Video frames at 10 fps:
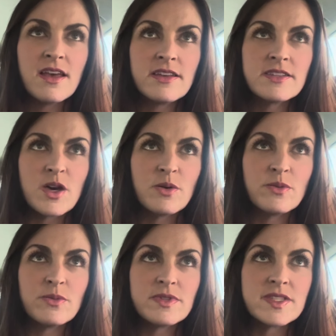
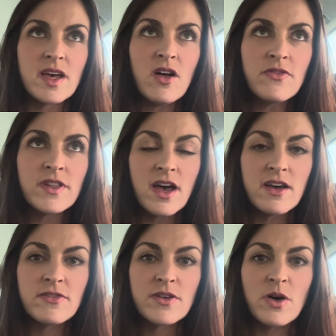So
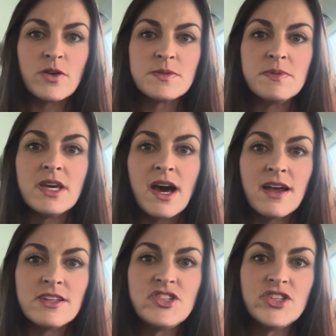self-love goes
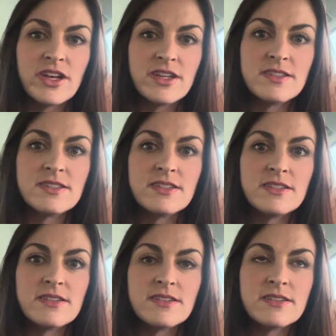beyond just
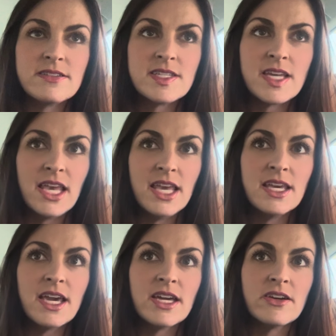taking
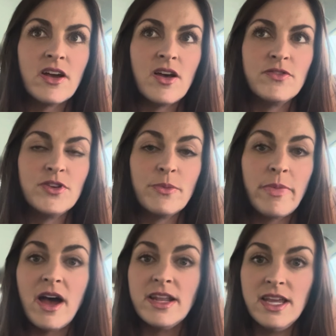care of your
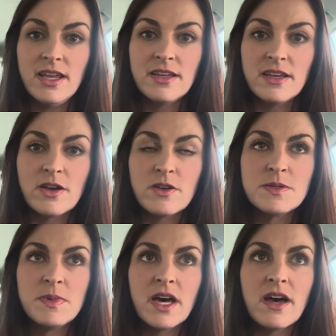body. It goes
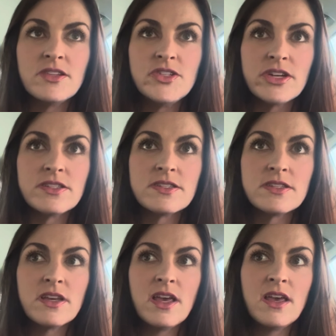beyond just
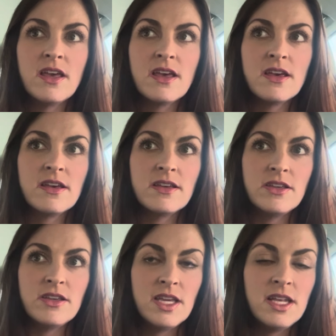
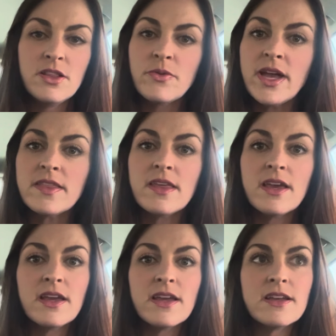eating the right
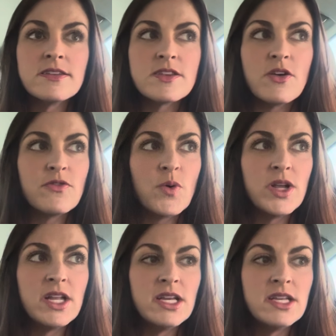things,
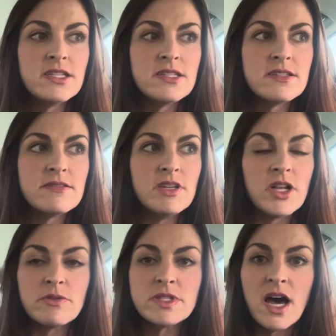avoiding,
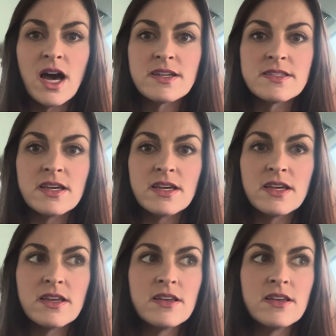toxic